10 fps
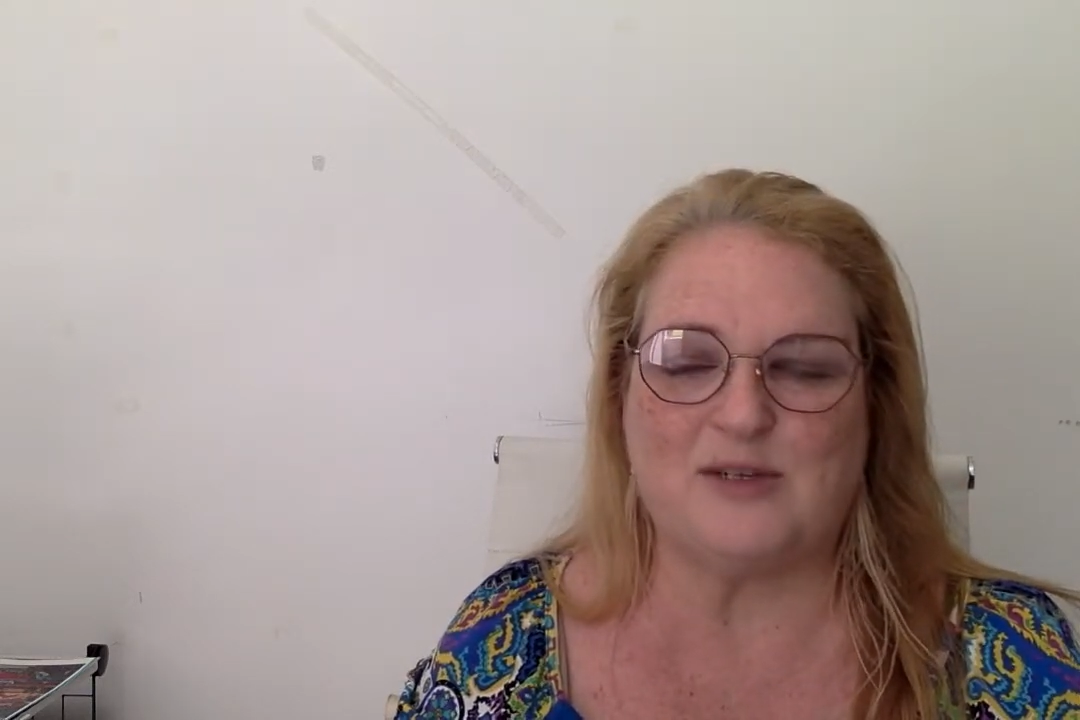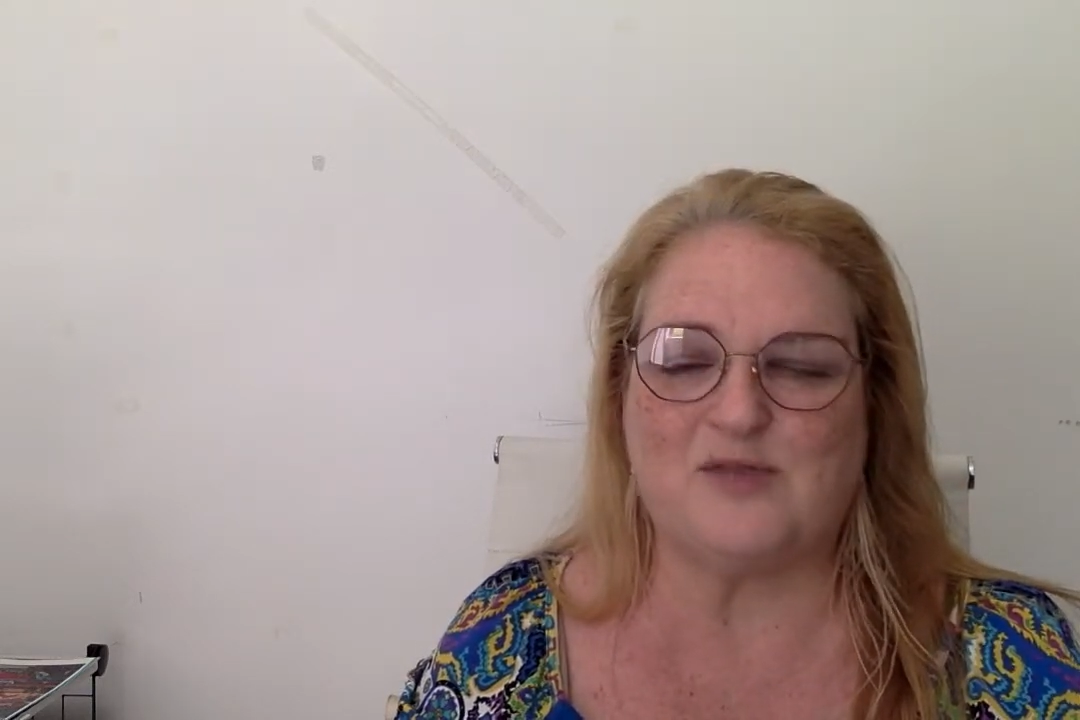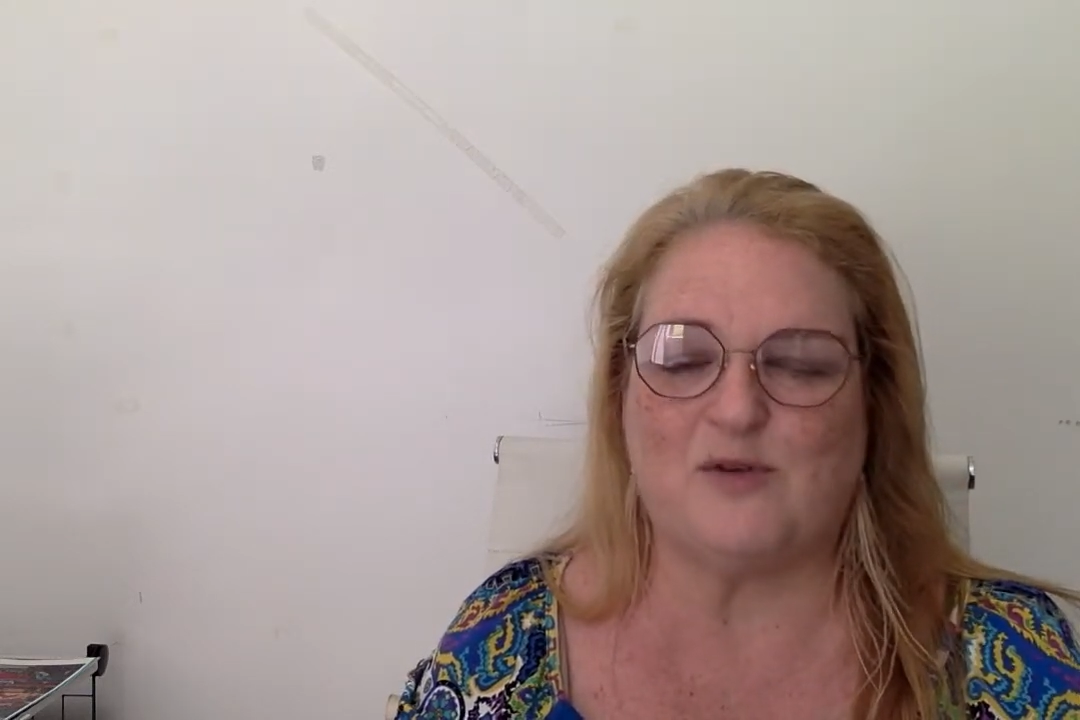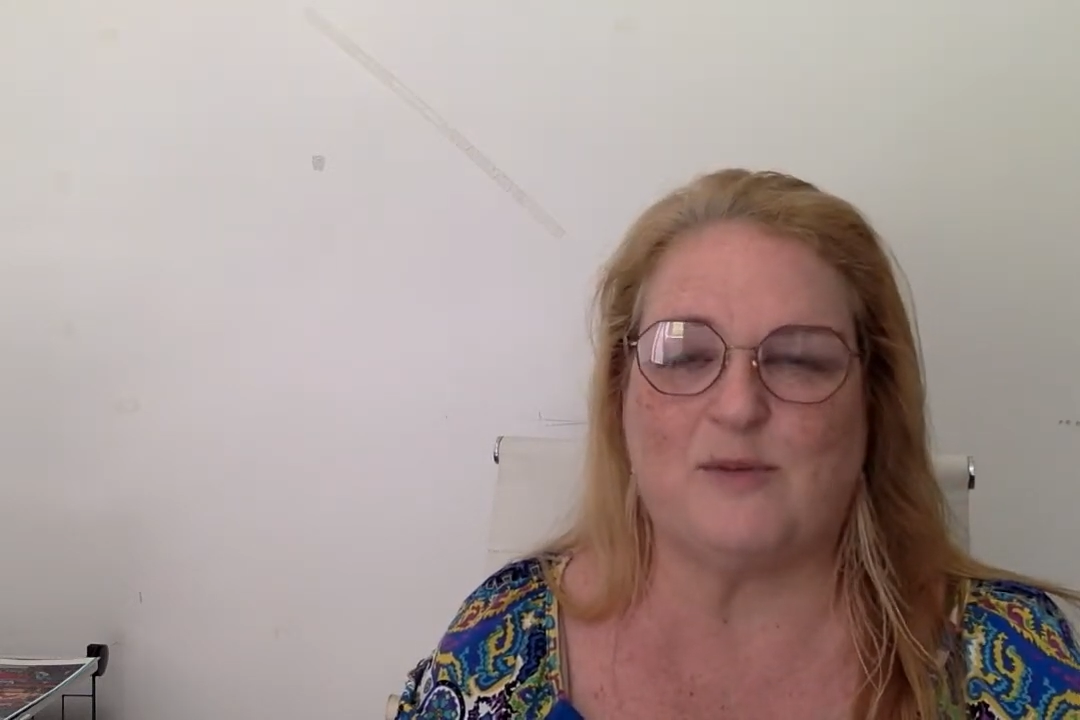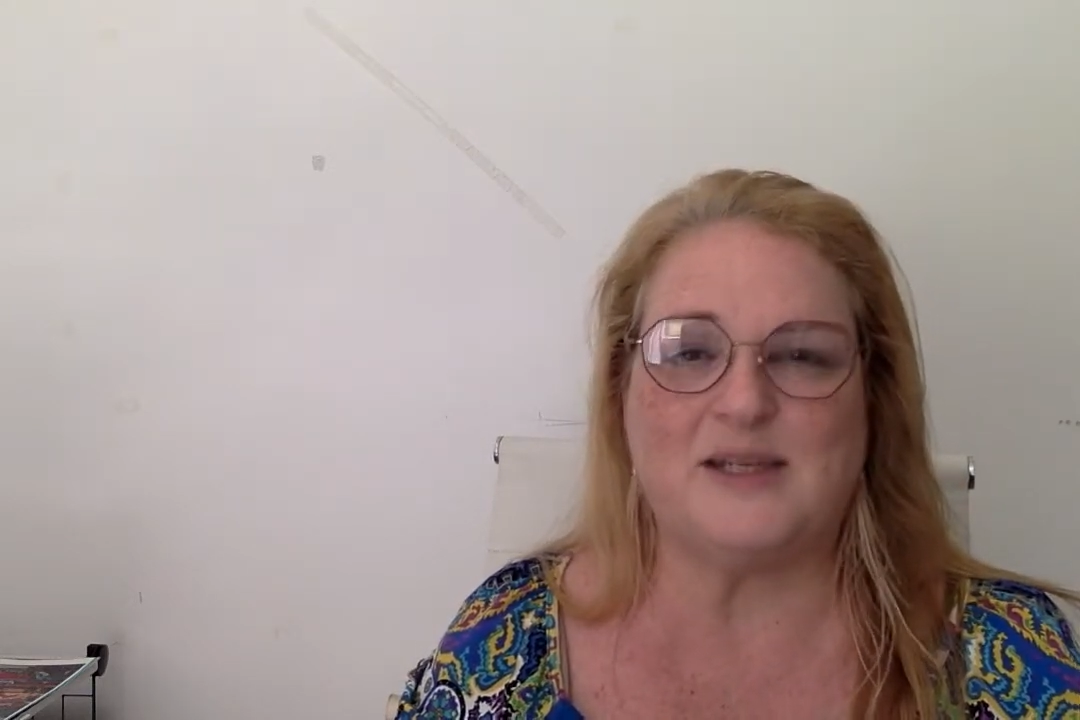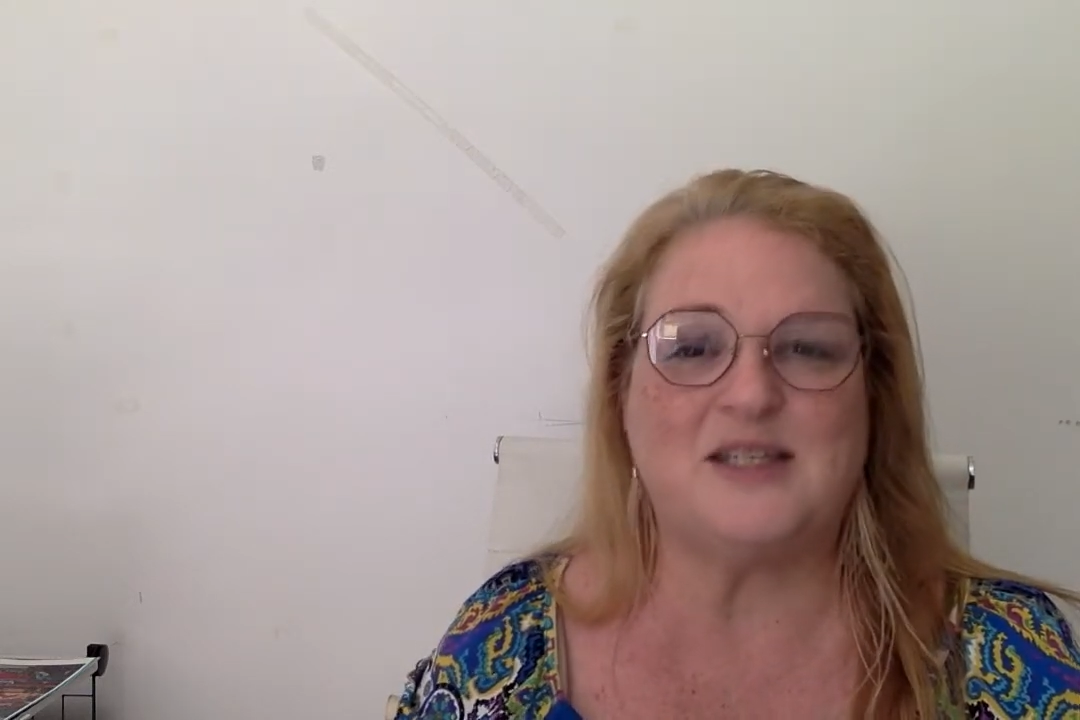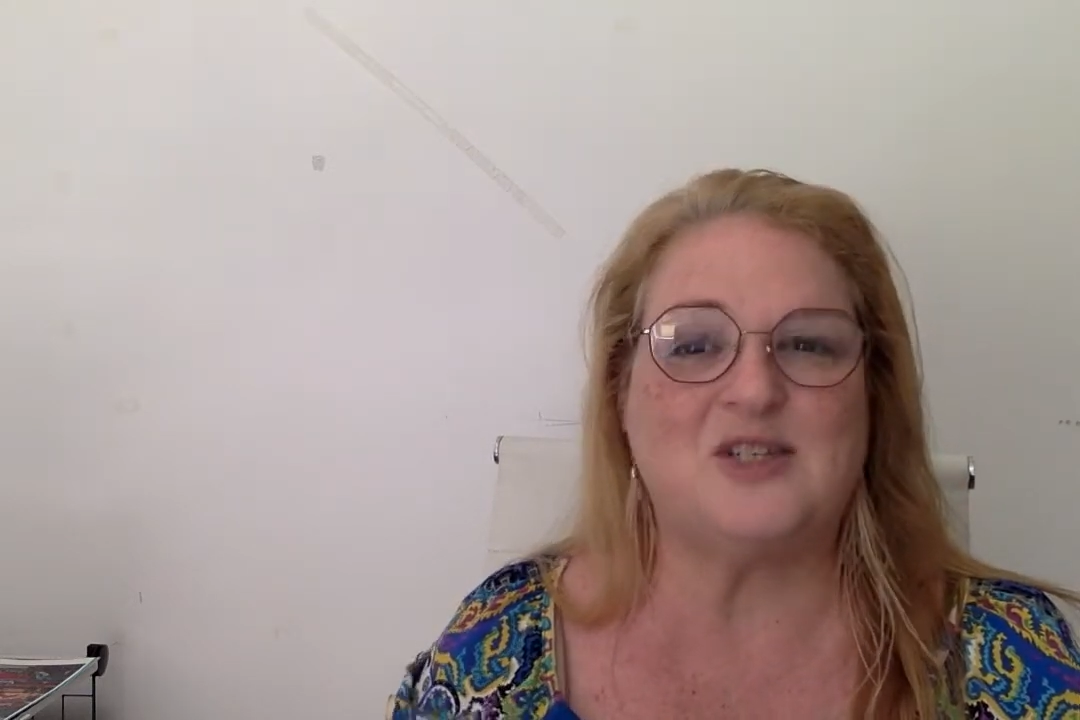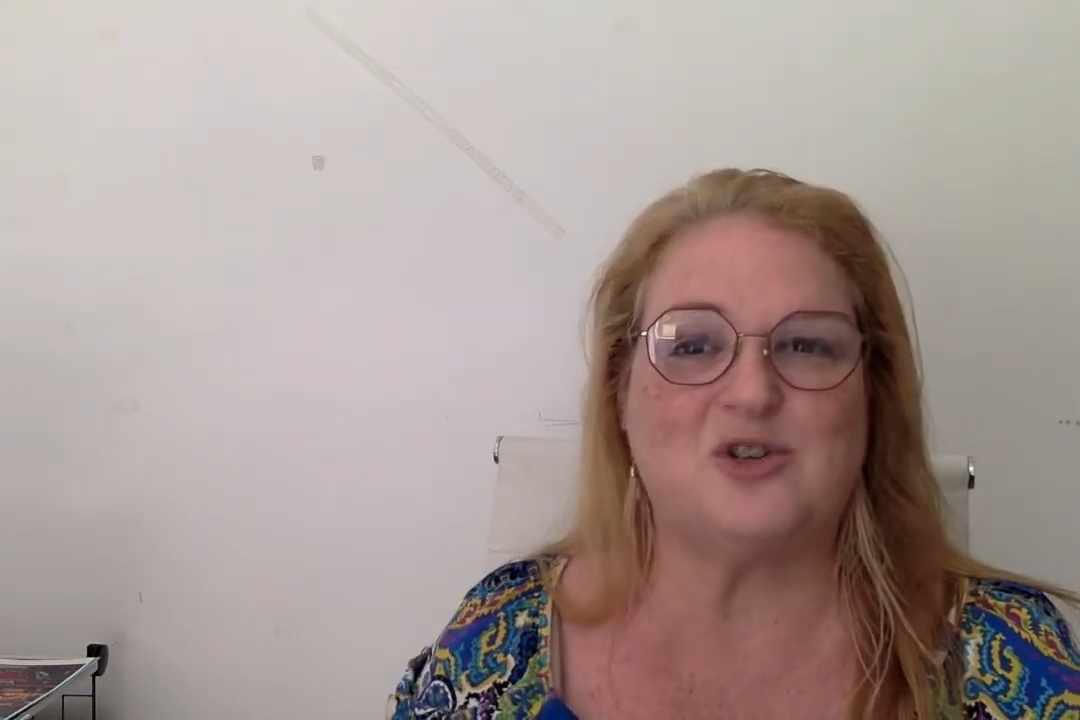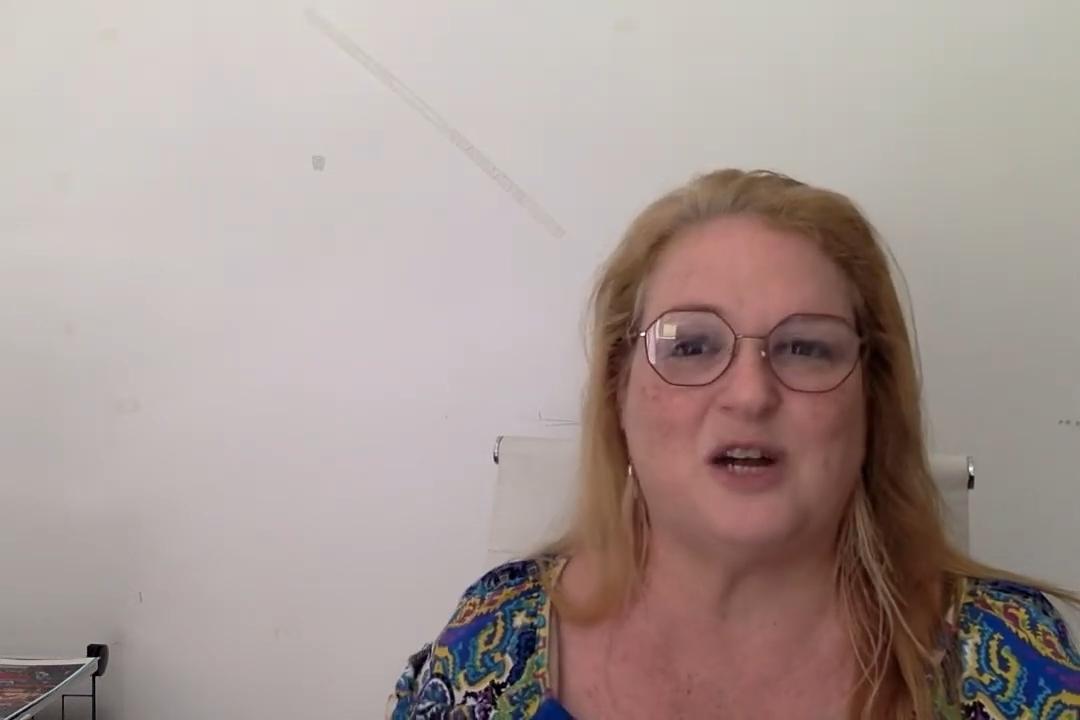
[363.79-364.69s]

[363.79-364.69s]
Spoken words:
was for. My sister